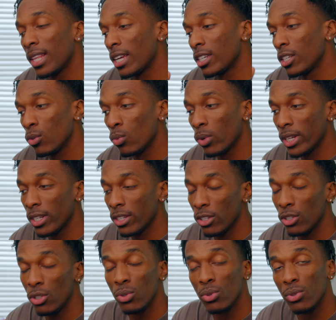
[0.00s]
that she wanted
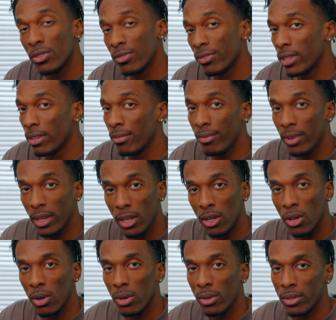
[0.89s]
to use for the
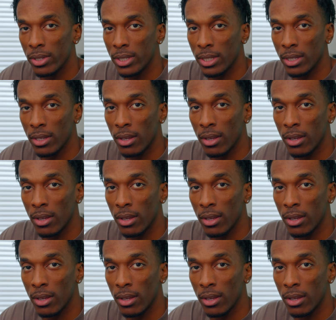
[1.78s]
videos.